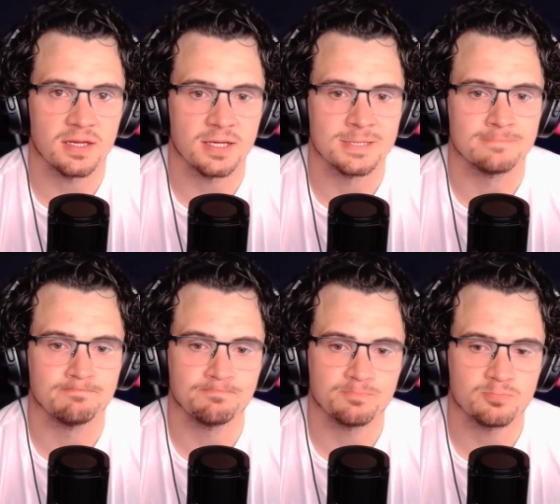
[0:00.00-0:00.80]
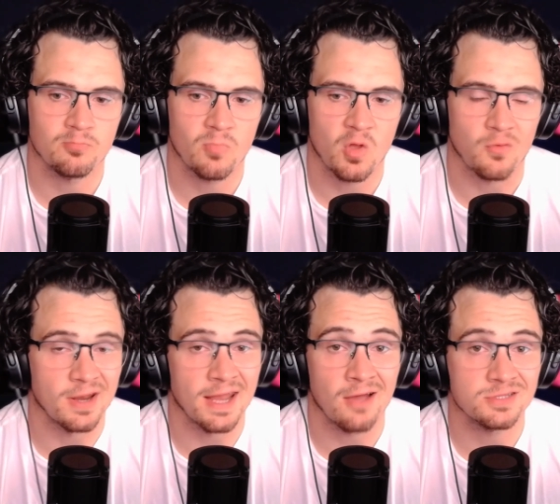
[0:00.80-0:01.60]
Um, right
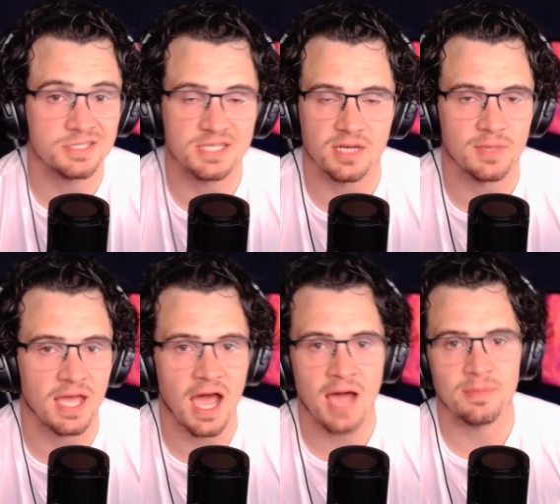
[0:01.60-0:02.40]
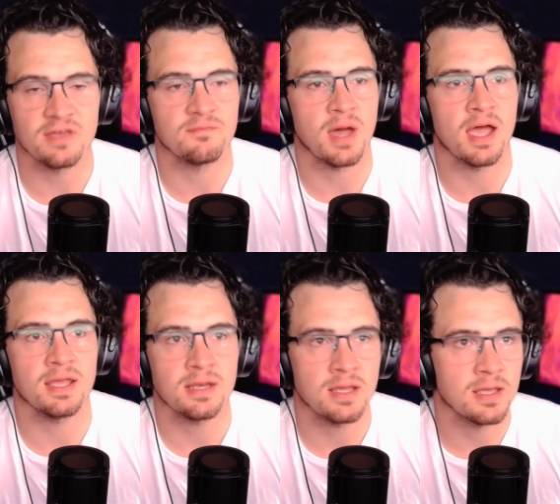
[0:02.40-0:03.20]
now it's just going to be a hobby of
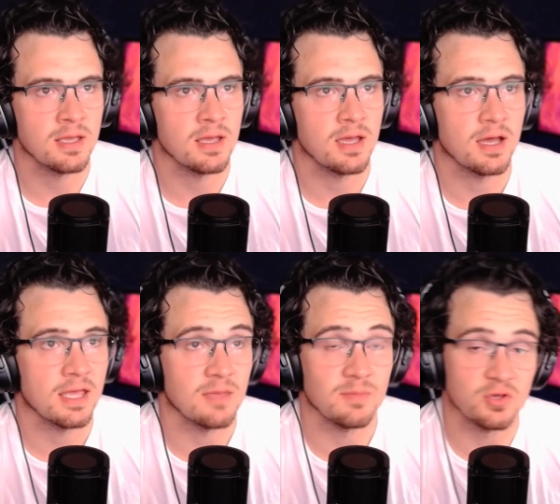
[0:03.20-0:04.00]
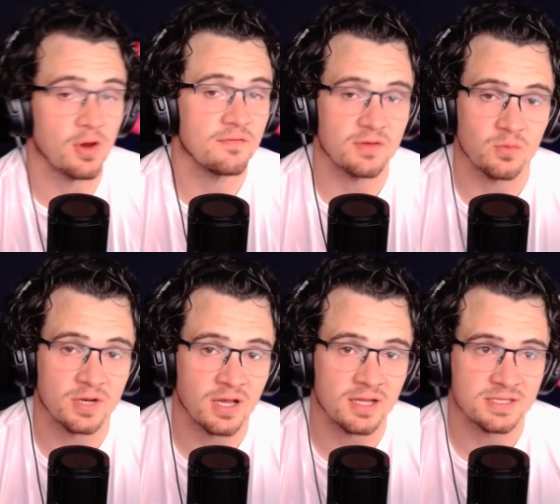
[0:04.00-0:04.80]
mine. It'd be great if it
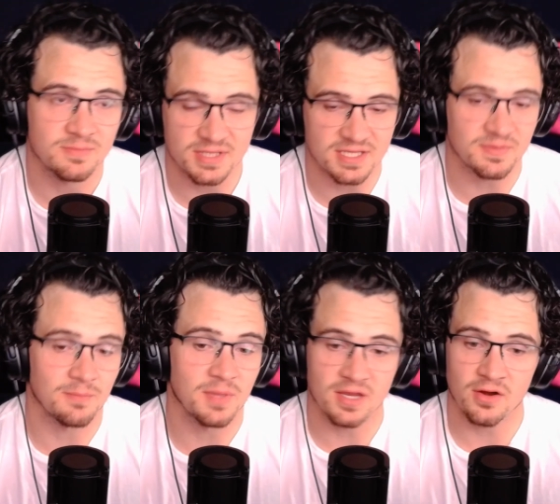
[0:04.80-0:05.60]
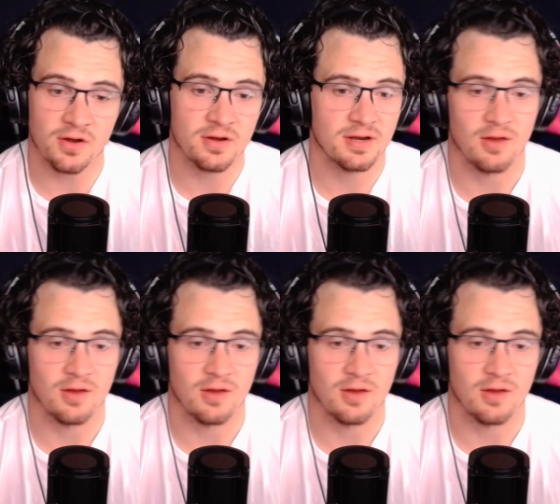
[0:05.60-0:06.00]
went on to be something bigger.